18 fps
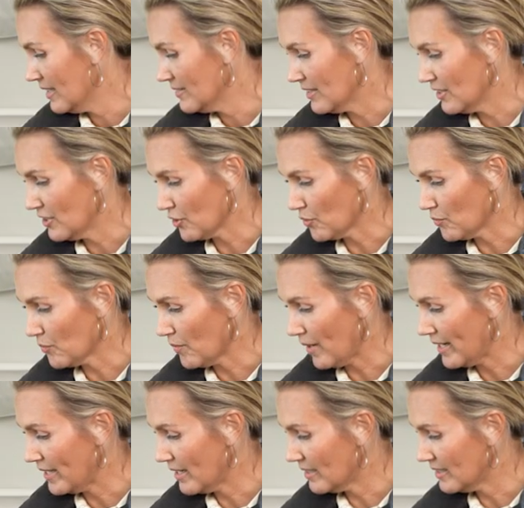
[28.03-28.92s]
They look
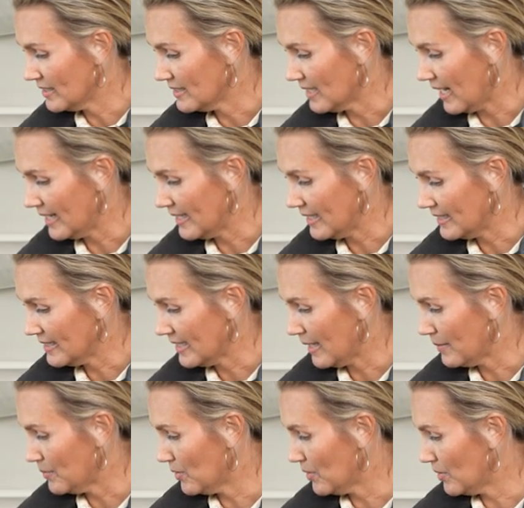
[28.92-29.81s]
great on a dining
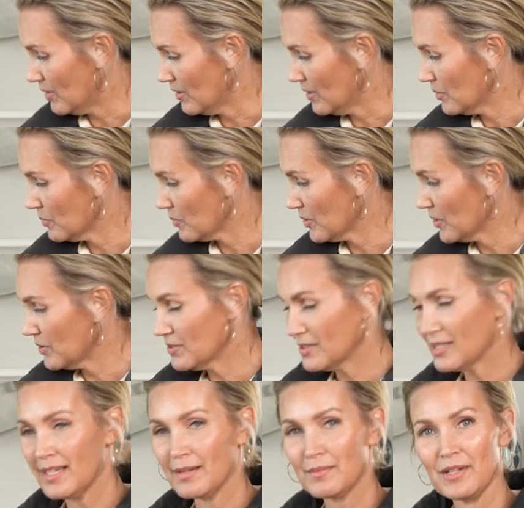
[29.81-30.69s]
table. We're
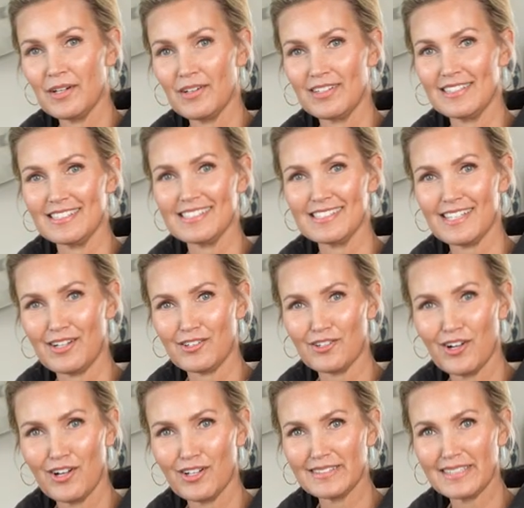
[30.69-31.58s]
using them here on a
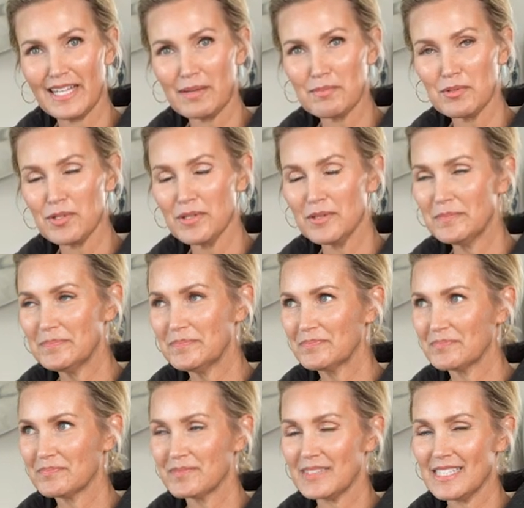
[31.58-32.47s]
center hall table,
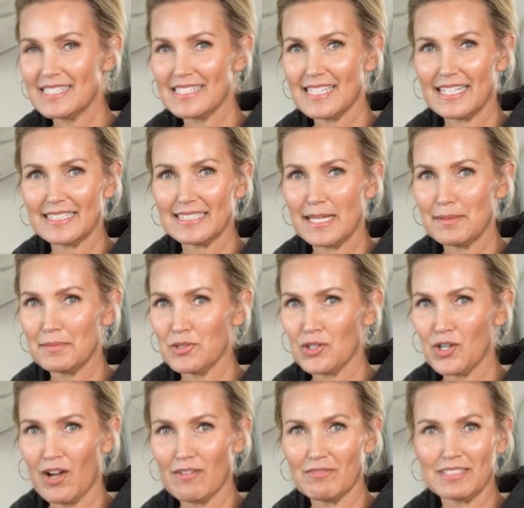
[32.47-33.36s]
side
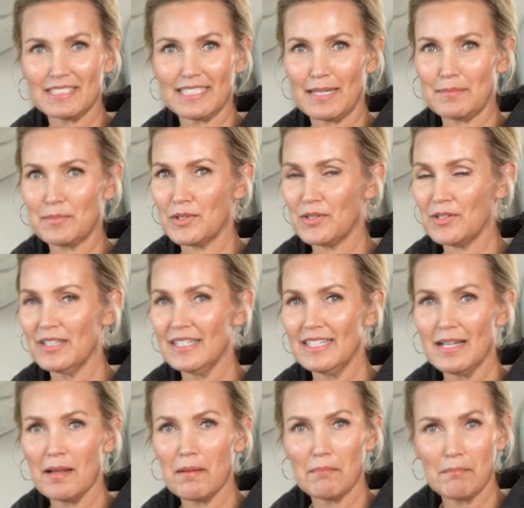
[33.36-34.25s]
table, coffee table,
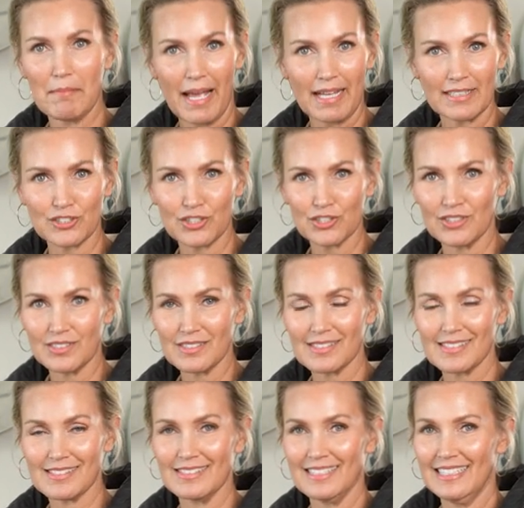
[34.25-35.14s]

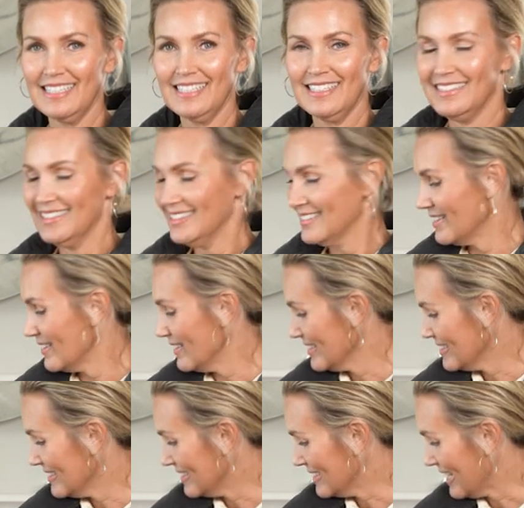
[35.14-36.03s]
mantles. The
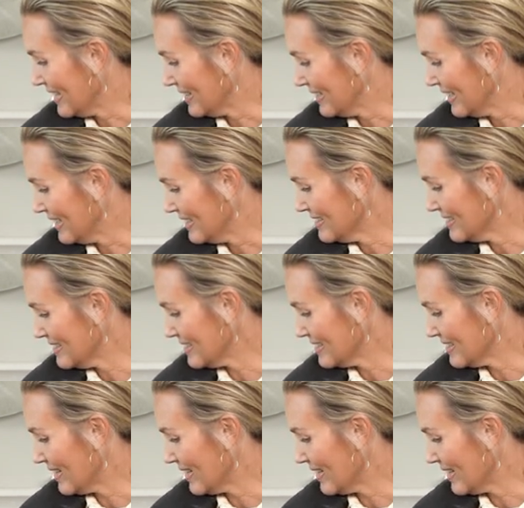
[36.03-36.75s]
list is endless.